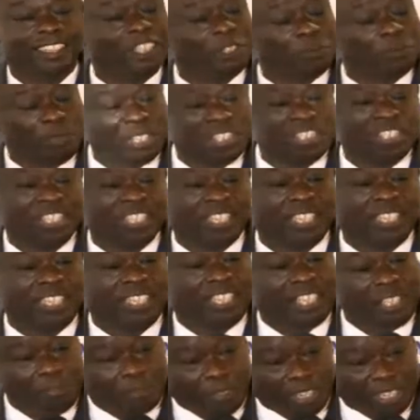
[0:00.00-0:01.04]
Especially
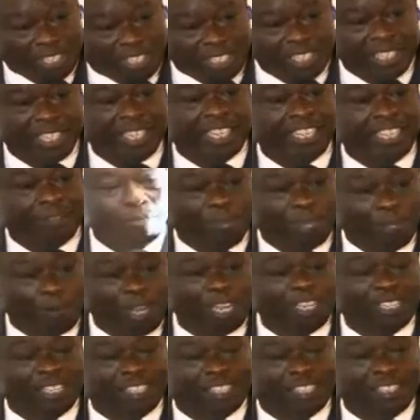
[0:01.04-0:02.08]
if agenda number
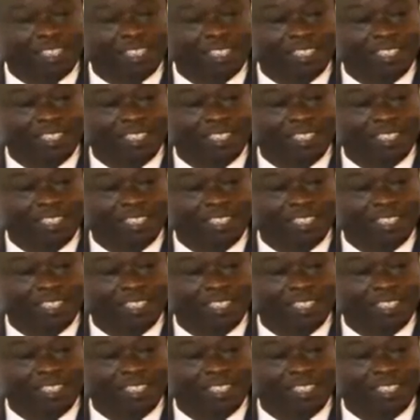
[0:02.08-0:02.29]
one